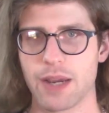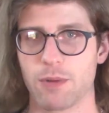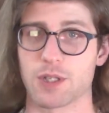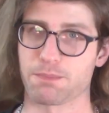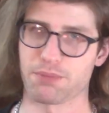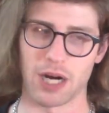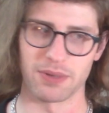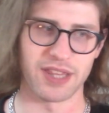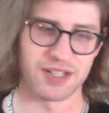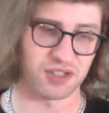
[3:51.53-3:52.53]
which
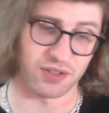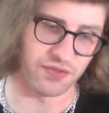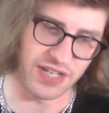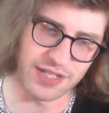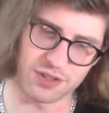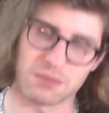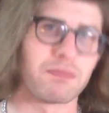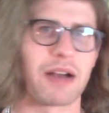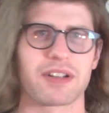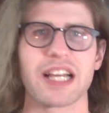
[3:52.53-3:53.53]
probably then just feeds
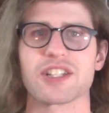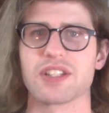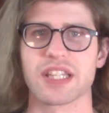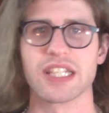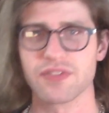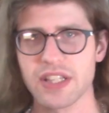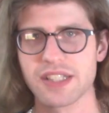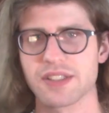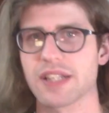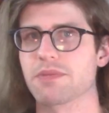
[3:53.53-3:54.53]
my relation to these
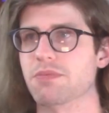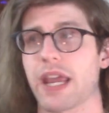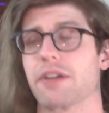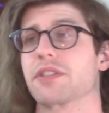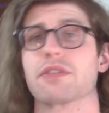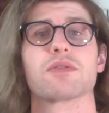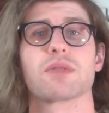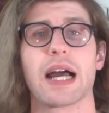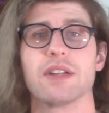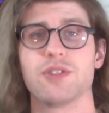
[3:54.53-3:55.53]
villains as
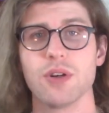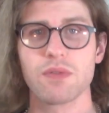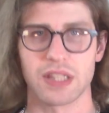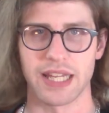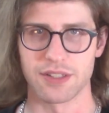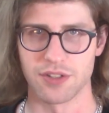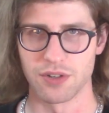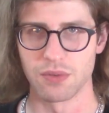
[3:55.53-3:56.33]
characters I do relate to.